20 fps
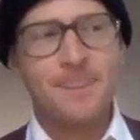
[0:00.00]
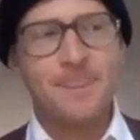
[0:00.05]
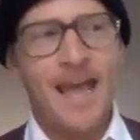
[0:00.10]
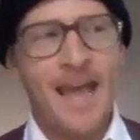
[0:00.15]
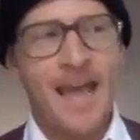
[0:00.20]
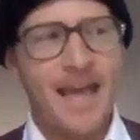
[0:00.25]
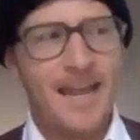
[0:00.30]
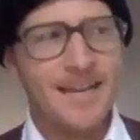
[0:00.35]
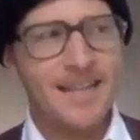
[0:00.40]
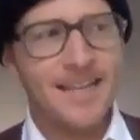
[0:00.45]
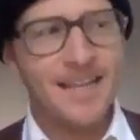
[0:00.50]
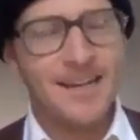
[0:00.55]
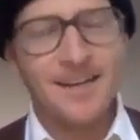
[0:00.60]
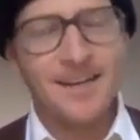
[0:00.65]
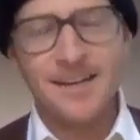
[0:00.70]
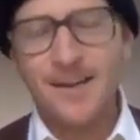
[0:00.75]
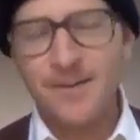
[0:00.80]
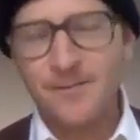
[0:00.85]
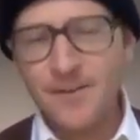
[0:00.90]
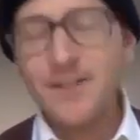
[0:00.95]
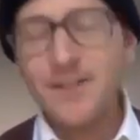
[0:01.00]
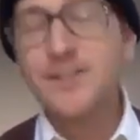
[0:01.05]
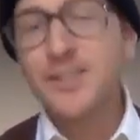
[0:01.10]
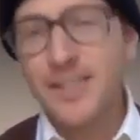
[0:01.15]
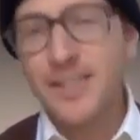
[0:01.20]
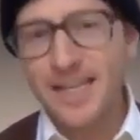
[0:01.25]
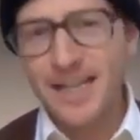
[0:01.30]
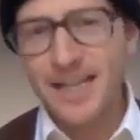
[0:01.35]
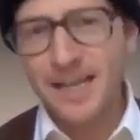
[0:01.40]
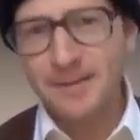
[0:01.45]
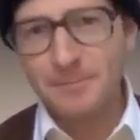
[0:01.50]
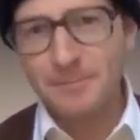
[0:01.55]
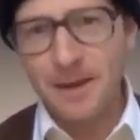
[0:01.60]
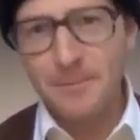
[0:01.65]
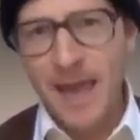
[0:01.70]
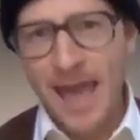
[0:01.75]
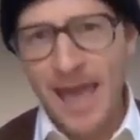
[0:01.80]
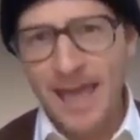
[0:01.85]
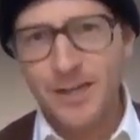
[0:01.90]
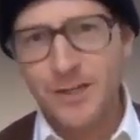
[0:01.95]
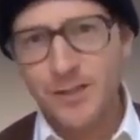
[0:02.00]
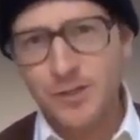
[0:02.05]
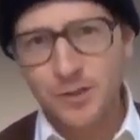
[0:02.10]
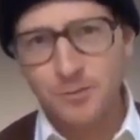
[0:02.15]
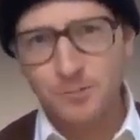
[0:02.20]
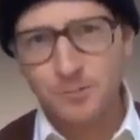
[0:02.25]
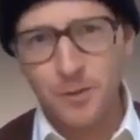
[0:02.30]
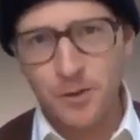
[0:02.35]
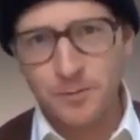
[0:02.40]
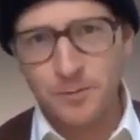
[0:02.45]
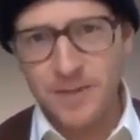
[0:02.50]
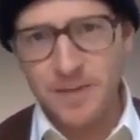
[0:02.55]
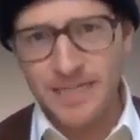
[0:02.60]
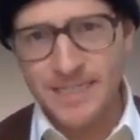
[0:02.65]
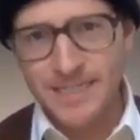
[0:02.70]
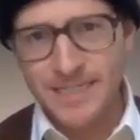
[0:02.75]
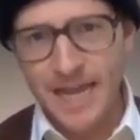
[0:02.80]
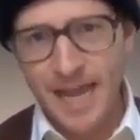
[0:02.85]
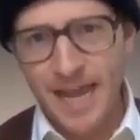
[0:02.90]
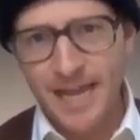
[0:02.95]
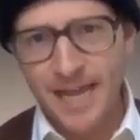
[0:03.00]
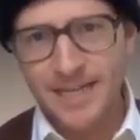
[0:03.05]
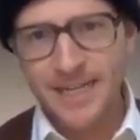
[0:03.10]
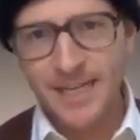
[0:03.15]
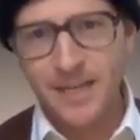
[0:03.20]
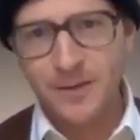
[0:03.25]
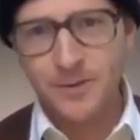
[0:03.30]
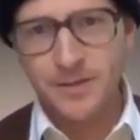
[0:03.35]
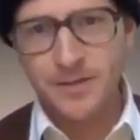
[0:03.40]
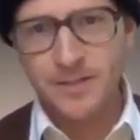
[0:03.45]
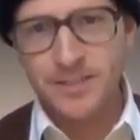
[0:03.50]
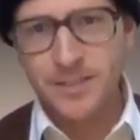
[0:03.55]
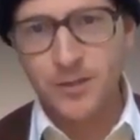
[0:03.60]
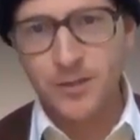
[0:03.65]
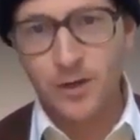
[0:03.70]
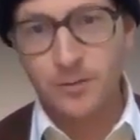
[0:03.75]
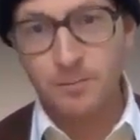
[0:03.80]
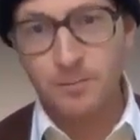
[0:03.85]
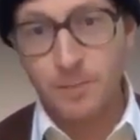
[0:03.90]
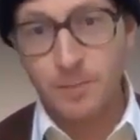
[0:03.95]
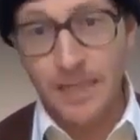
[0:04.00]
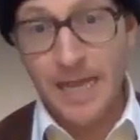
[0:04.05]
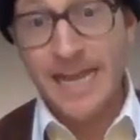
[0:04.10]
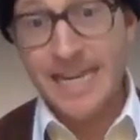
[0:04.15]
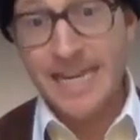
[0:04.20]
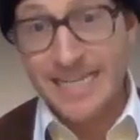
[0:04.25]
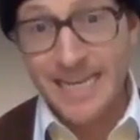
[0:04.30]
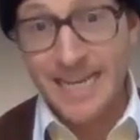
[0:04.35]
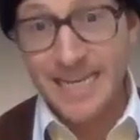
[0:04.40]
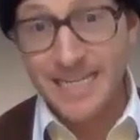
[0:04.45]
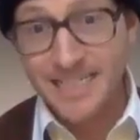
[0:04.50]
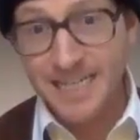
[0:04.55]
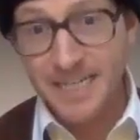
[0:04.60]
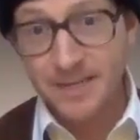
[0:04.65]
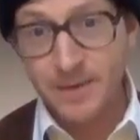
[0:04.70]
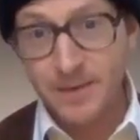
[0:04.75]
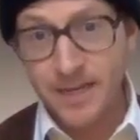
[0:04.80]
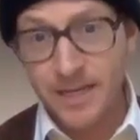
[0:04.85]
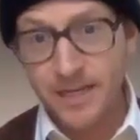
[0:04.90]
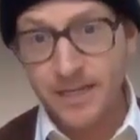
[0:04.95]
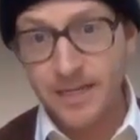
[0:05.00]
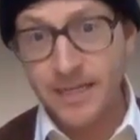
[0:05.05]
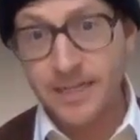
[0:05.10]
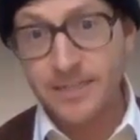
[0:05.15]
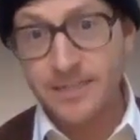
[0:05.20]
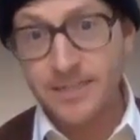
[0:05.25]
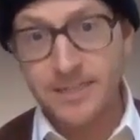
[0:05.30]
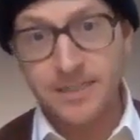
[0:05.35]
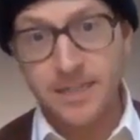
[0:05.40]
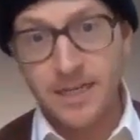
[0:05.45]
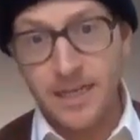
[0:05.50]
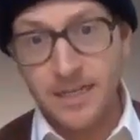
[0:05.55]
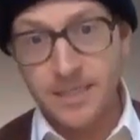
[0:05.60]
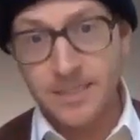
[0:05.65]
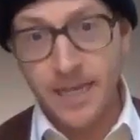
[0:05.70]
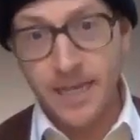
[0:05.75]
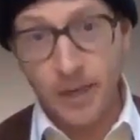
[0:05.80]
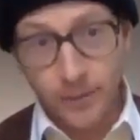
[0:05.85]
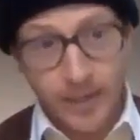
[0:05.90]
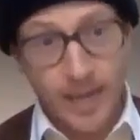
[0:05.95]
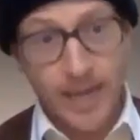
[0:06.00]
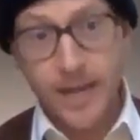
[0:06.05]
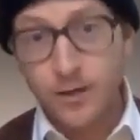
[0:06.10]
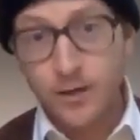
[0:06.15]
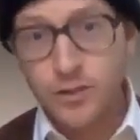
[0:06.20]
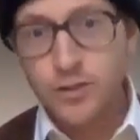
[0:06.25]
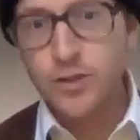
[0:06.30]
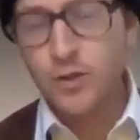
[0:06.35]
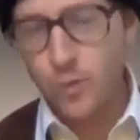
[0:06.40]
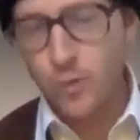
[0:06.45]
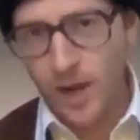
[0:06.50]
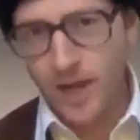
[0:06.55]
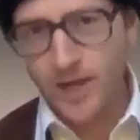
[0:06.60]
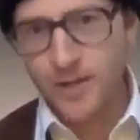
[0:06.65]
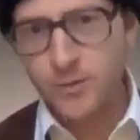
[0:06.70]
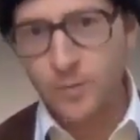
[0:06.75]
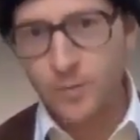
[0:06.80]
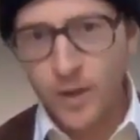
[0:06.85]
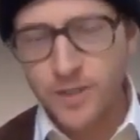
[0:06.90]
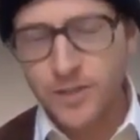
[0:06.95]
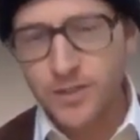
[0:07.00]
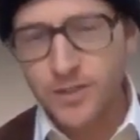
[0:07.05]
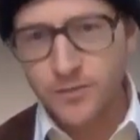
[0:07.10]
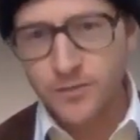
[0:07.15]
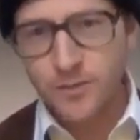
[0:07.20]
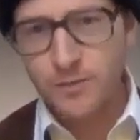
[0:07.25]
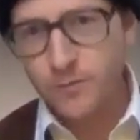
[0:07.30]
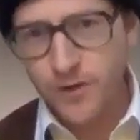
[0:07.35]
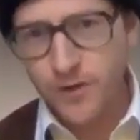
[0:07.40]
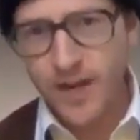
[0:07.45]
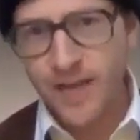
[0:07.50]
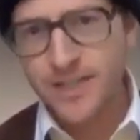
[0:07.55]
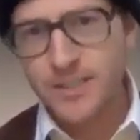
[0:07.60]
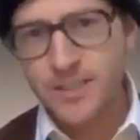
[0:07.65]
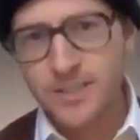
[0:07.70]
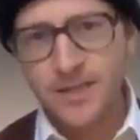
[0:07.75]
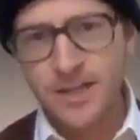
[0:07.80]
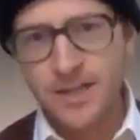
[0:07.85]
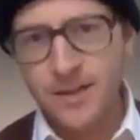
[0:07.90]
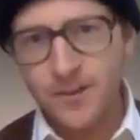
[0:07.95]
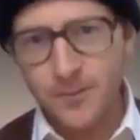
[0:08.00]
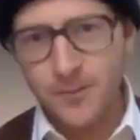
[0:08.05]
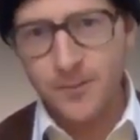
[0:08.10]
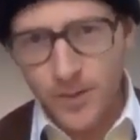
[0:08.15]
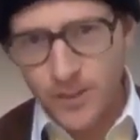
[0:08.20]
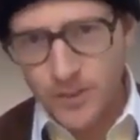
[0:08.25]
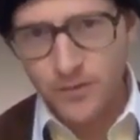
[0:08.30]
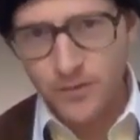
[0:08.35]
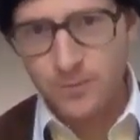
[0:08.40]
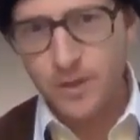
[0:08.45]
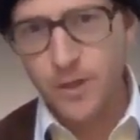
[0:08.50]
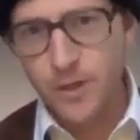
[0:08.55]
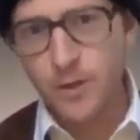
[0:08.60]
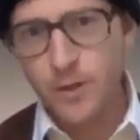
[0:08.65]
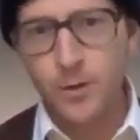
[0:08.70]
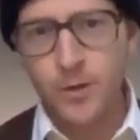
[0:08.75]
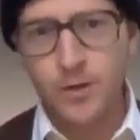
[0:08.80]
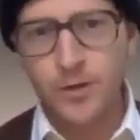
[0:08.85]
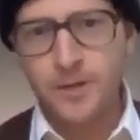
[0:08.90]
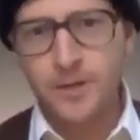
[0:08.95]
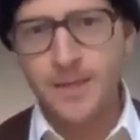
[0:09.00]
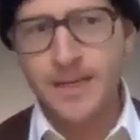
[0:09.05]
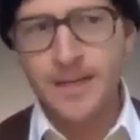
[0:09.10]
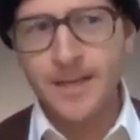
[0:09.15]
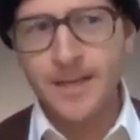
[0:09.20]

And then eventually, like my manager pulled me aside and he would start blind tasting me, and he'd say, okay, here's two wines. One's from France, one's from the New World.